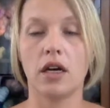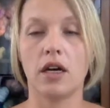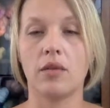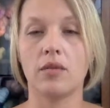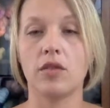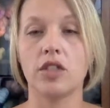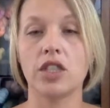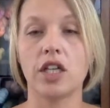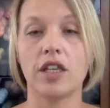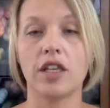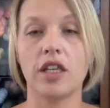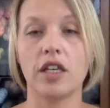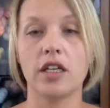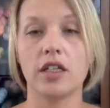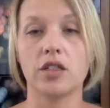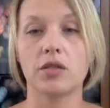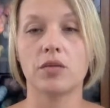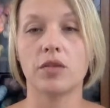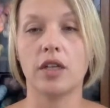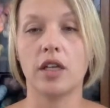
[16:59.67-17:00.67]
which I think
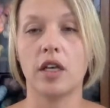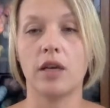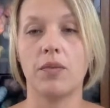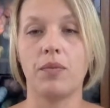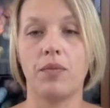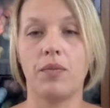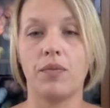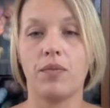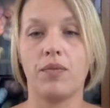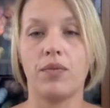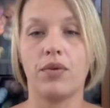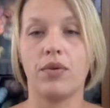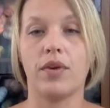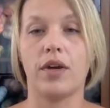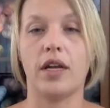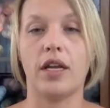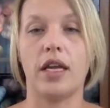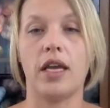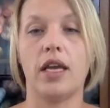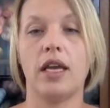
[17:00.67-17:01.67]
is really
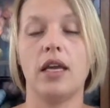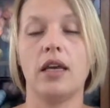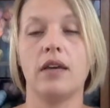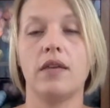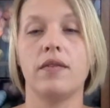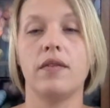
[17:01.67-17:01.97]
pretty.